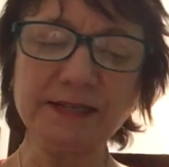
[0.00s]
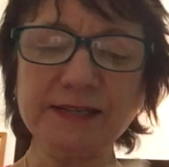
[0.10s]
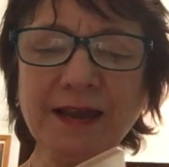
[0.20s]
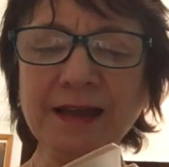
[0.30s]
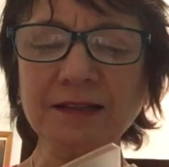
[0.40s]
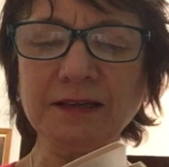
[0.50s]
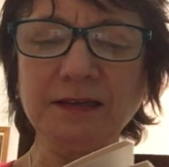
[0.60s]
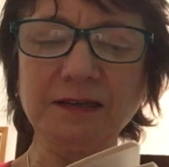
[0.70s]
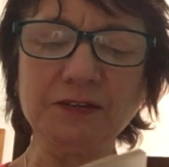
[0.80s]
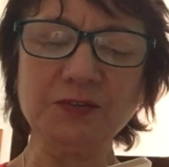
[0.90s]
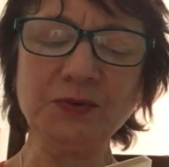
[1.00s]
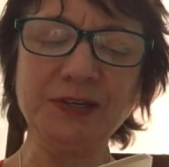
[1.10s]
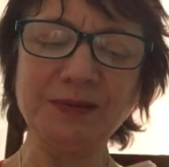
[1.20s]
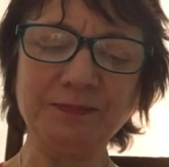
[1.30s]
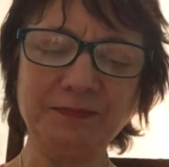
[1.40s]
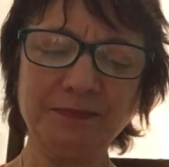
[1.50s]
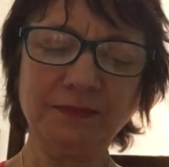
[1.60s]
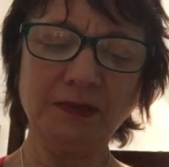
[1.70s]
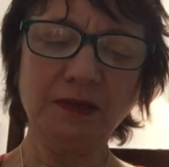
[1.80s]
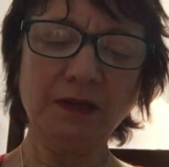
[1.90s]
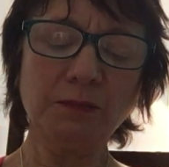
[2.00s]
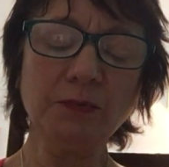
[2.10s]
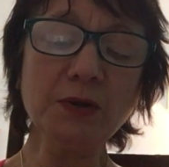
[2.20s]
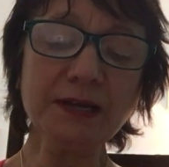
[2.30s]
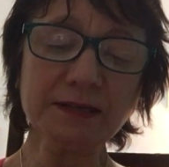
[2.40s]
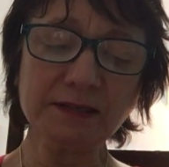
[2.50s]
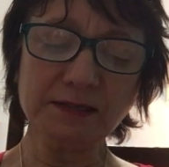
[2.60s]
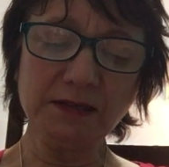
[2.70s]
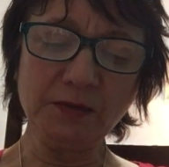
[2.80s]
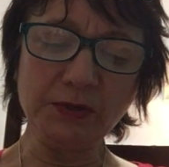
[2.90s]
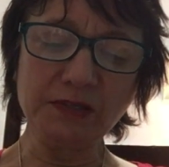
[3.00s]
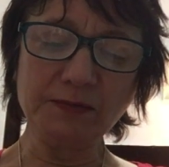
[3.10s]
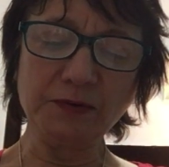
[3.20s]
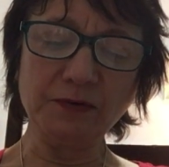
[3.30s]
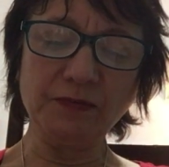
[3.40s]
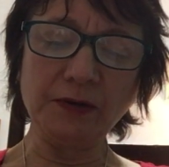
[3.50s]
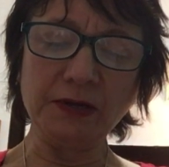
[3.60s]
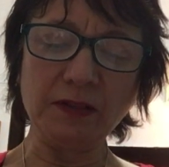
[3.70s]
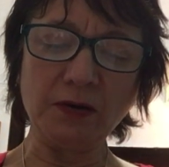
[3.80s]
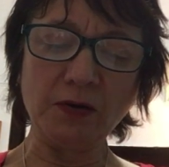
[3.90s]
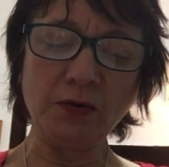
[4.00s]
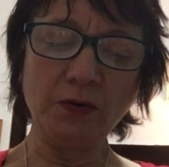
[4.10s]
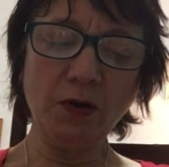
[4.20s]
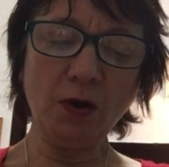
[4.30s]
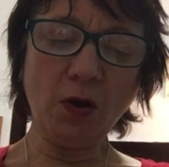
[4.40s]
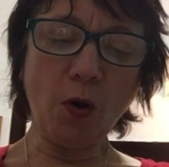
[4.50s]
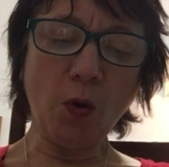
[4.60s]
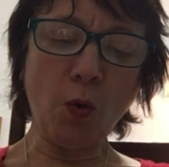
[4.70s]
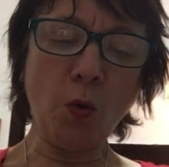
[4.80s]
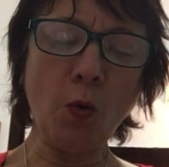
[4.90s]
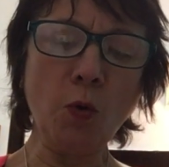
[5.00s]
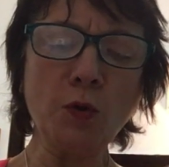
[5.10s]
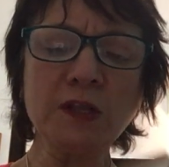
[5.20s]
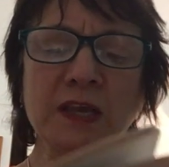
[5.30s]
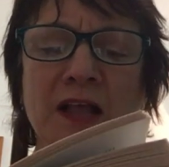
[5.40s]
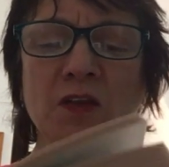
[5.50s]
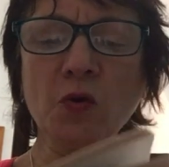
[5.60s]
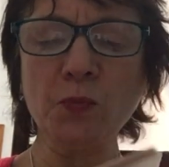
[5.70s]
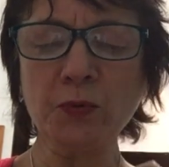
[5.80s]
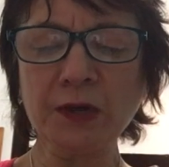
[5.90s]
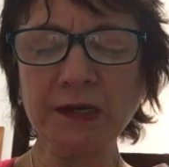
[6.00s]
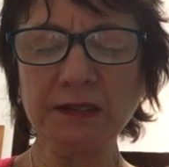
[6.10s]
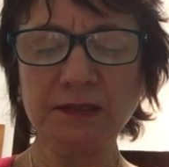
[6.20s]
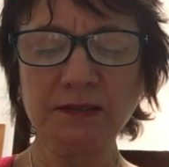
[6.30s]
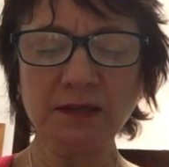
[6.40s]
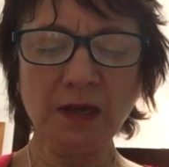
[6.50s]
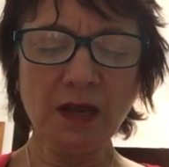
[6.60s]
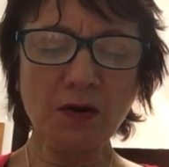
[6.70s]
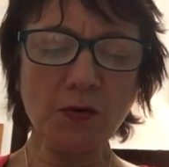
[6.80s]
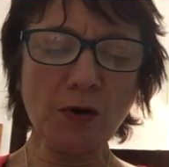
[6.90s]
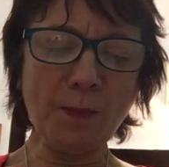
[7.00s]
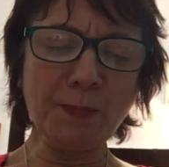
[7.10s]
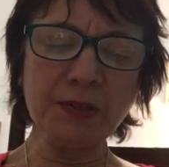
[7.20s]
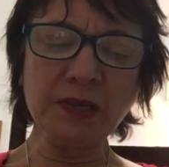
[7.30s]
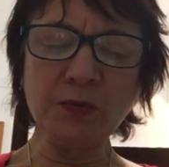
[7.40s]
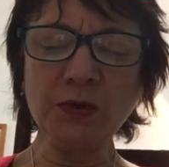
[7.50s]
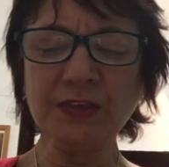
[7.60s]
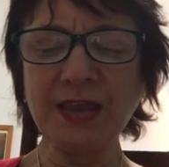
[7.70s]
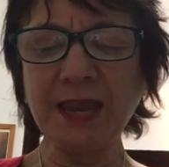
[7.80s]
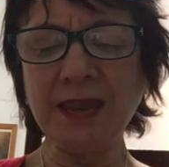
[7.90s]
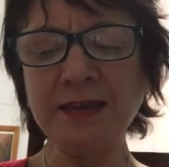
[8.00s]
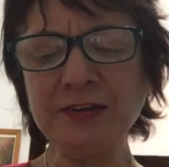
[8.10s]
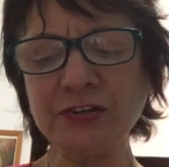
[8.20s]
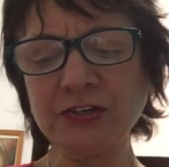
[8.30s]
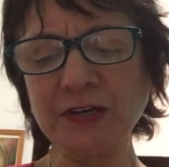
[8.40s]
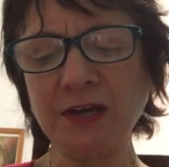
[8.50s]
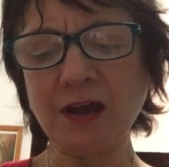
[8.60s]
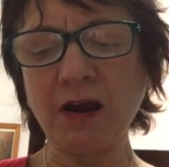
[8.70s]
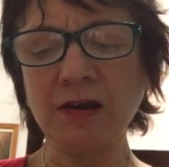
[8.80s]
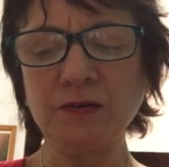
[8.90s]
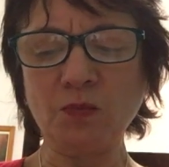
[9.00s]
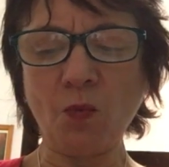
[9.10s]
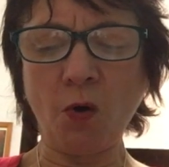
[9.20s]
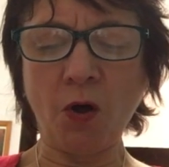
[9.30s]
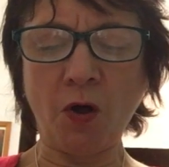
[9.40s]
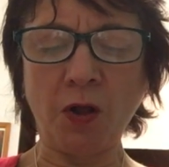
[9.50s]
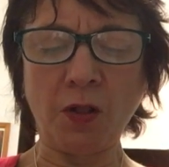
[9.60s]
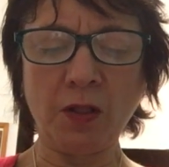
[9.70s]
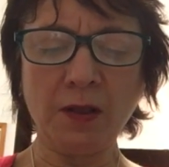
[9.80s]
sadly in a dream. Bricks, he whispered very low, old yellow bricks, crumbling with age in a garden wall.